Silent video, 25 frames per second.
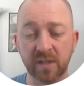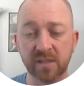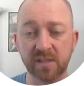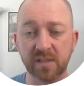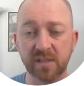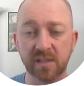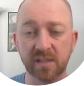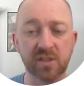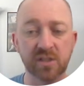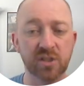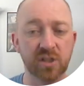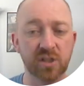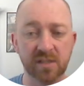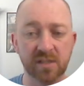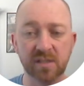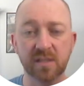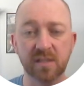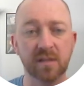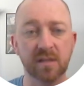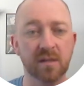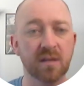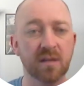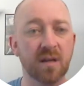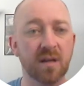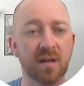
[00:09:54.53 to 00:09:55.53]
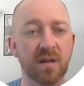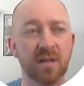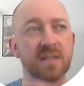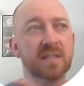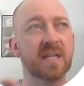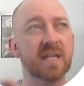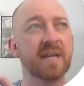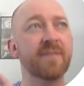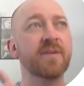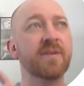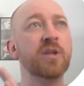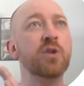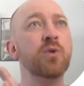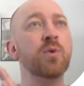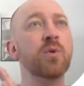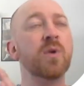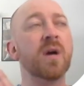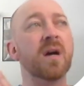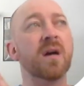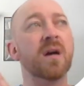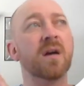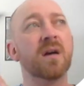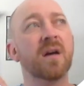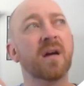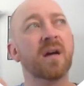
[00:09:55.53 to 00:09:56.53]
It's just giving you
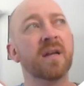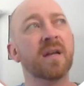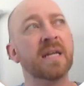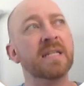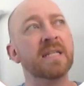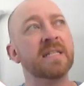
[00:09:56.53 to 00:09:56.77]
an idea